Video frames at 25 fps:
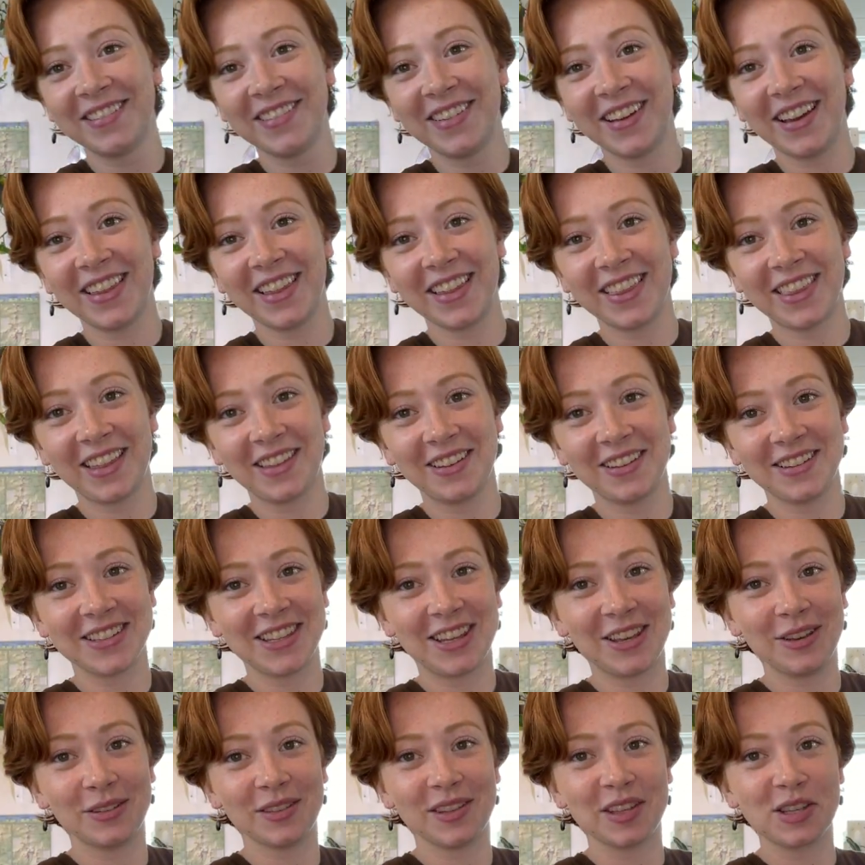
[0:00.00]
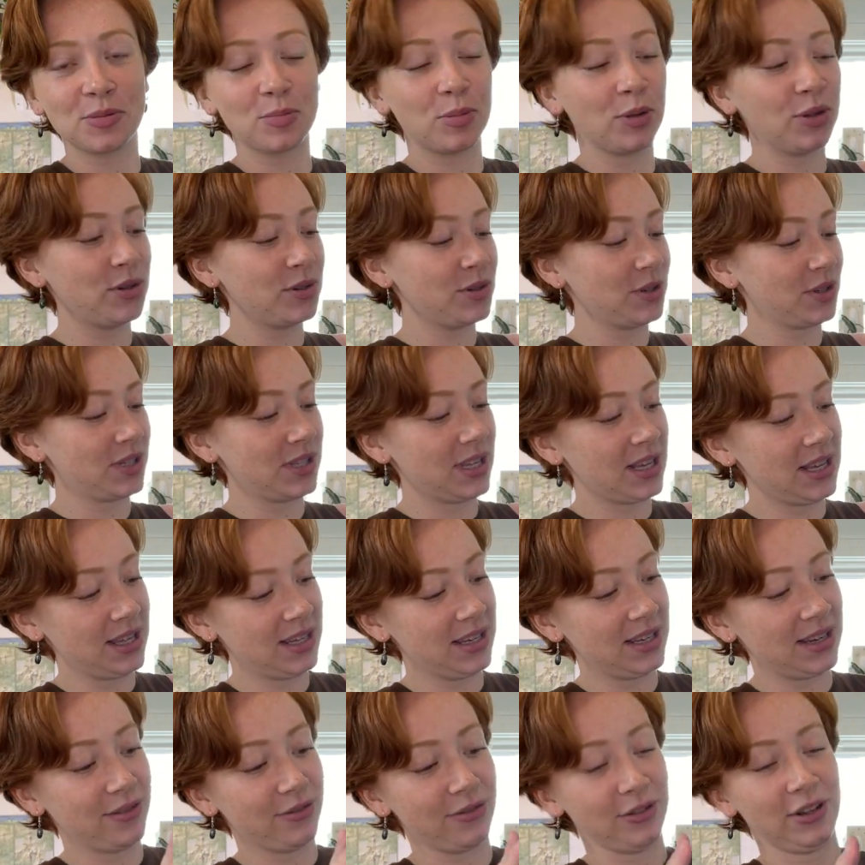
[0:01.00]
I think that looks cute. These blues are slightly
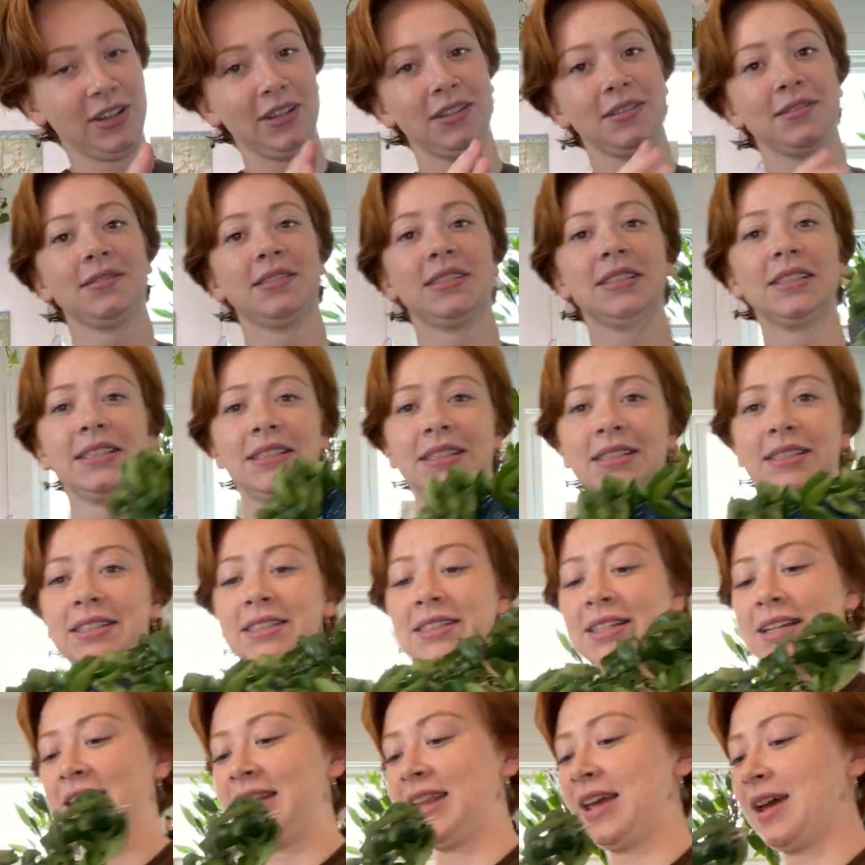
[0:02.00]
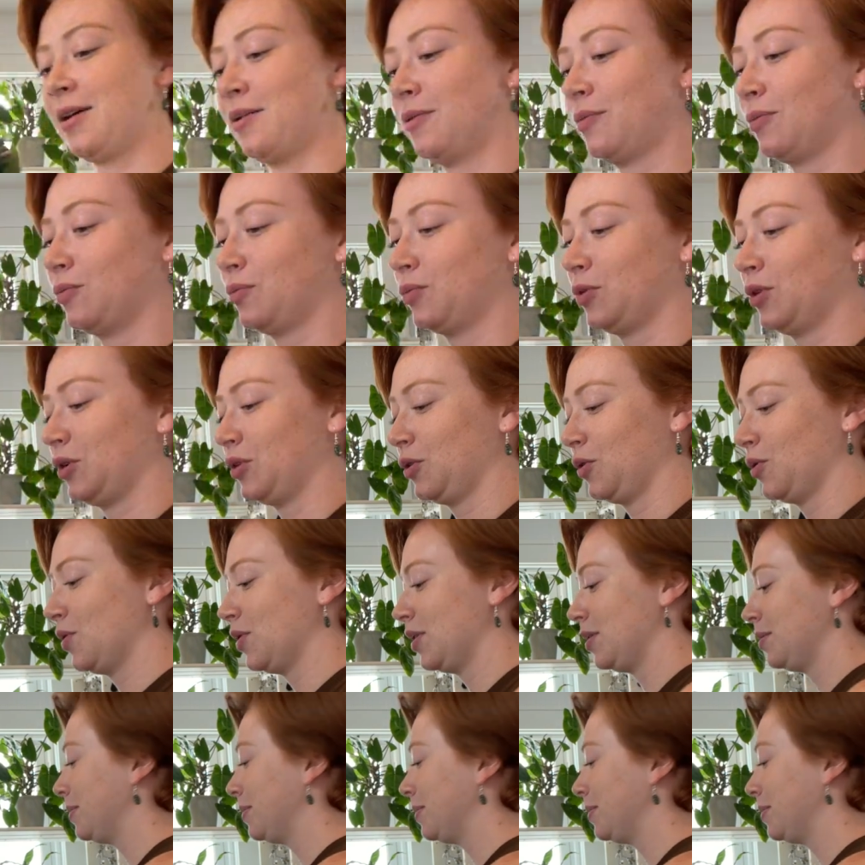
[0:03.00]
different. And that would annoy